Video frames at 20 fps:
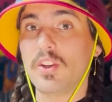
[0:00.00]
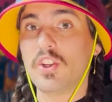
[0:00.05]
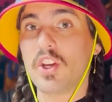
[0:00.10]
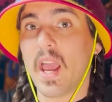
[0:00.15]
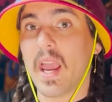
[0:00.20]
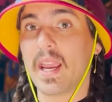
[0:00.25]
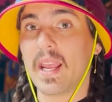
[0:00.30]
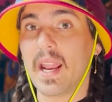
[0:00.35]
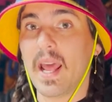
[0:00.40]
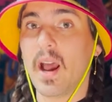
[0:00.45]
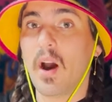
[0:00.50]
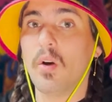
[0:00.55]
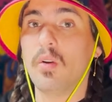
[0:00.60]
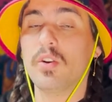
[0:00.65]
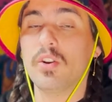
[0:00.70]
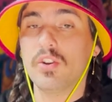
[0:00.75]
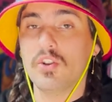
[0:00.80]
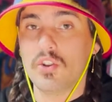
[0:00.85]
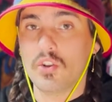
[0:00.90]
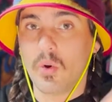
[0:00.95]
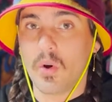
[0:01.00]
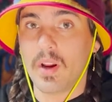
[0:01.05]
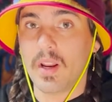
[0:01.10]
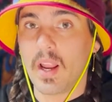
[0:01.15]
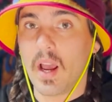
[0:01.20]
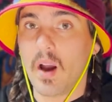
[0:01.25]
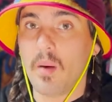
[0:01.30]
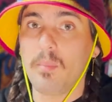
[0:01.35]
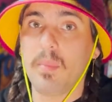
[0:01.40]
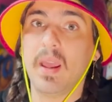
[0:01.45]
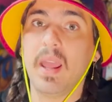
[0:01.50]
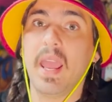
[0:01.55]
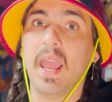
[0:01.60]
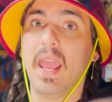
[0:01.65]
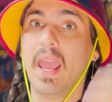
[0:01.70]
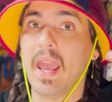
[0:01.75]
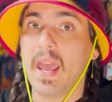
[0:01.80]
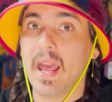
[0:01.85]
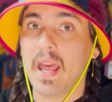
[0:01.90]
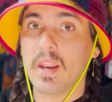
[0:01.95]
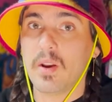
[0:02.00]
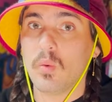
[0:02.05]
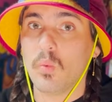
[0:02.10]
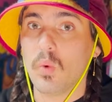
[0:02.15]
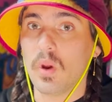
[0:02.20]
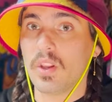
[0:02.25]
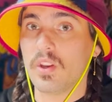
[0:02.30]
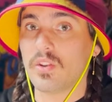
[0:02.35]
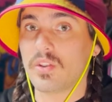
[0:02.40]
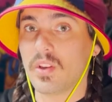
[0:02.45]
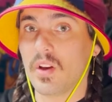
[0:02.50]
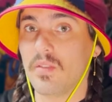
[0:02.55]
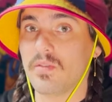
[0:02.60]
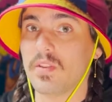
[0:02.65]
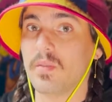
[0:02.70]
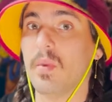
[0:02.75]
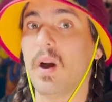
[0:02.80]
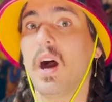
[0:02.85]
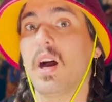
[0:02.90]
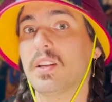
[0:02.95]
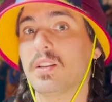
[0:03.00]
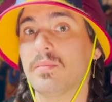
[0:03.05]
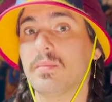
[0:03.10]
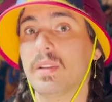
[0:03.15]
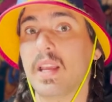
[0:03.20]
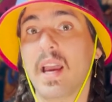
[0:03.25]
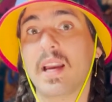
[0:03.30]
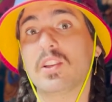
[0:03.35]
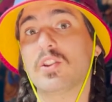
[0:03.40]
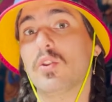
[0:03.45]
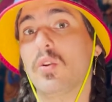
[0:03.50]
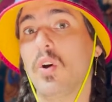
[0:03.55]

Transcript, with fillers: Check it out, join up, and win yourself some awesome decks.